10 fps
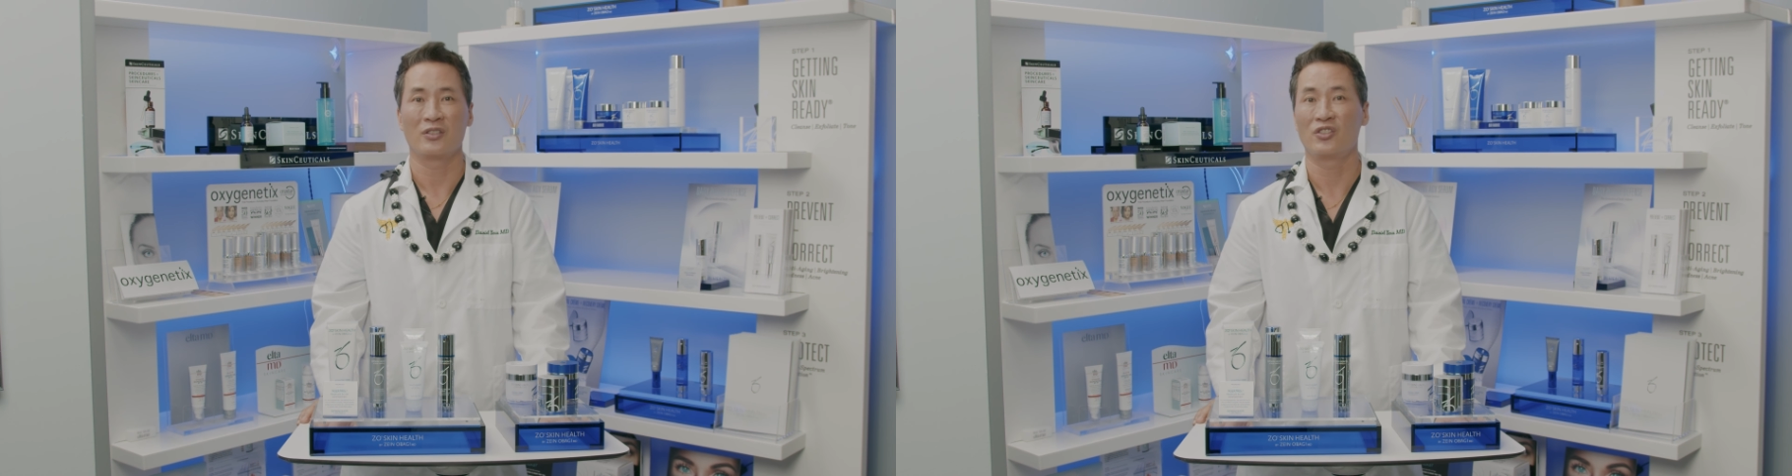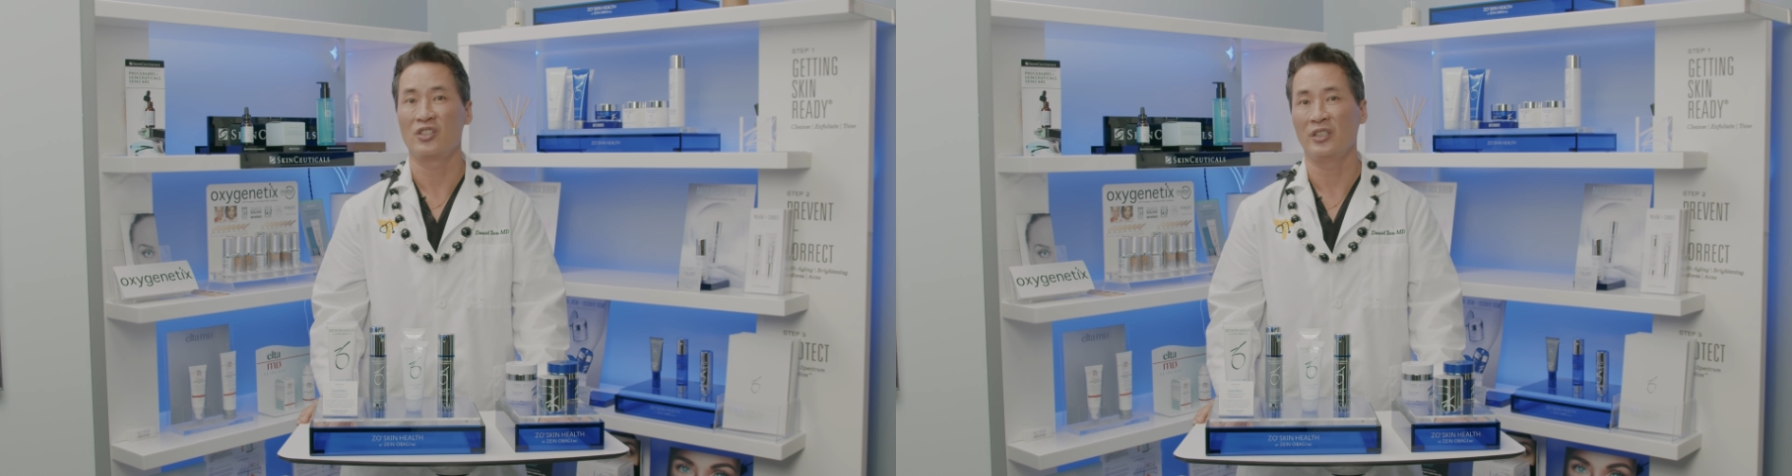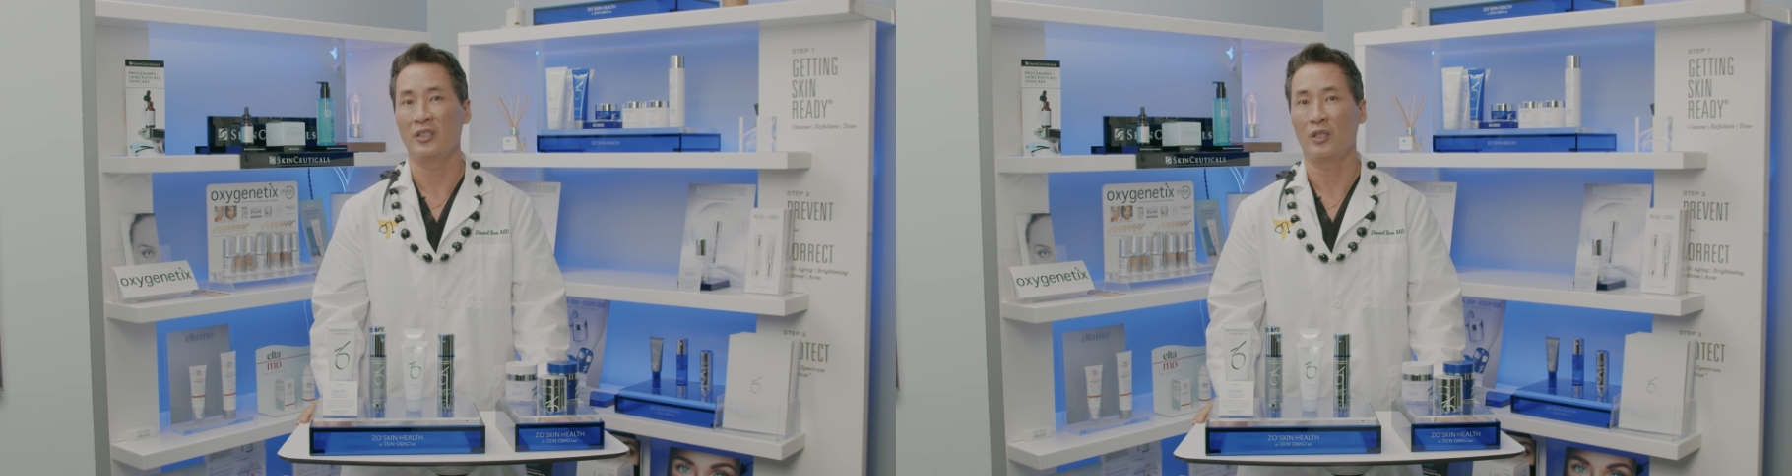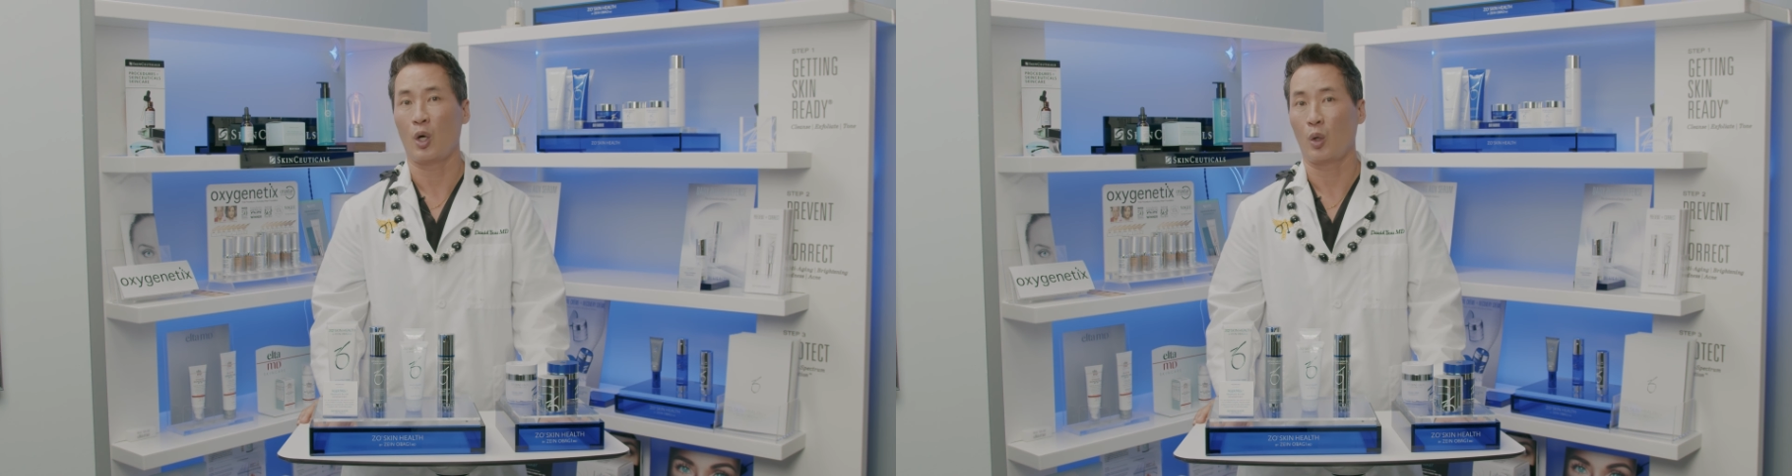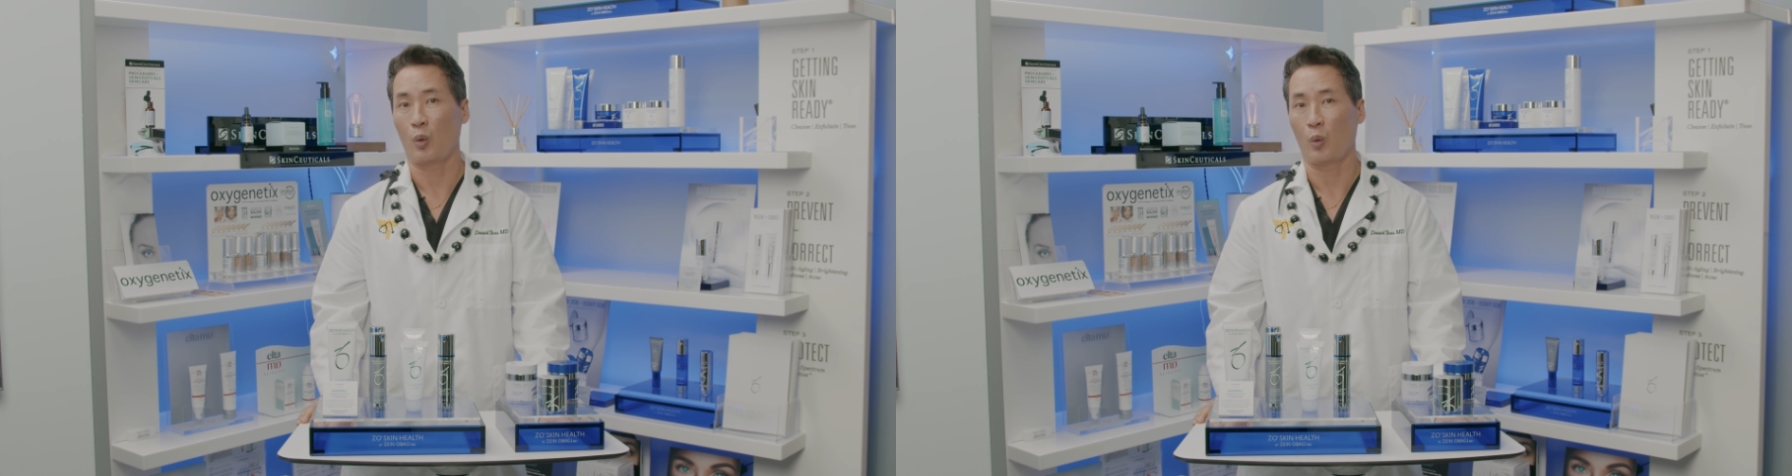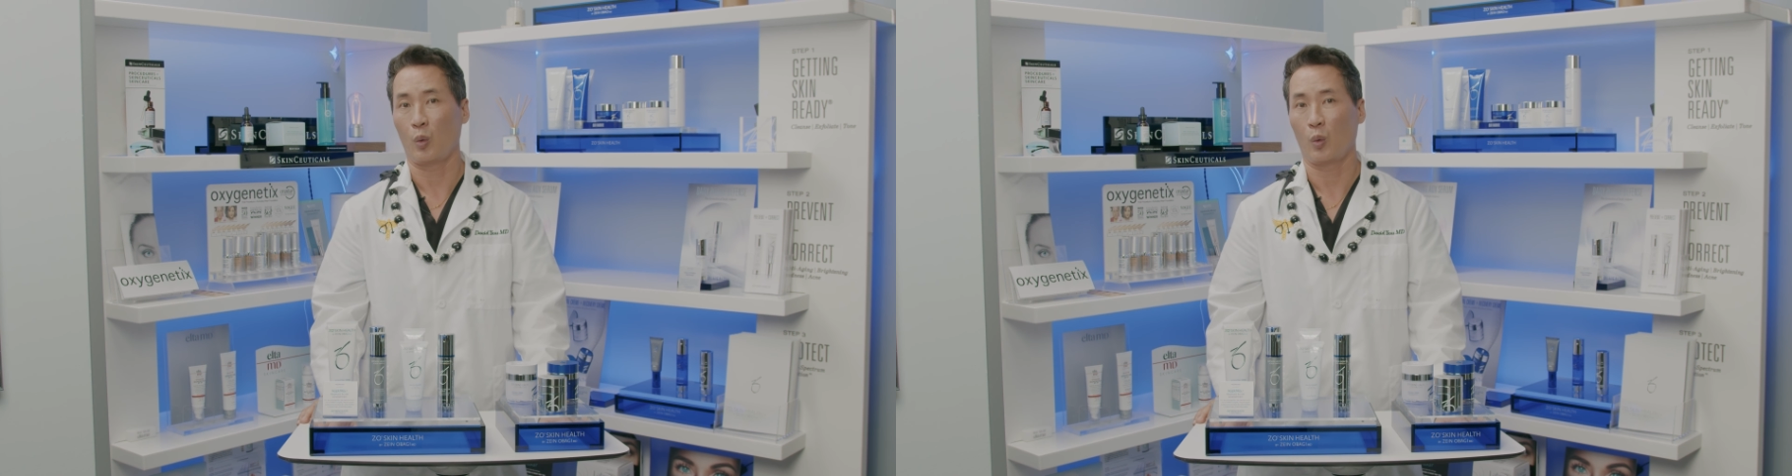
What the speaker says: ZO.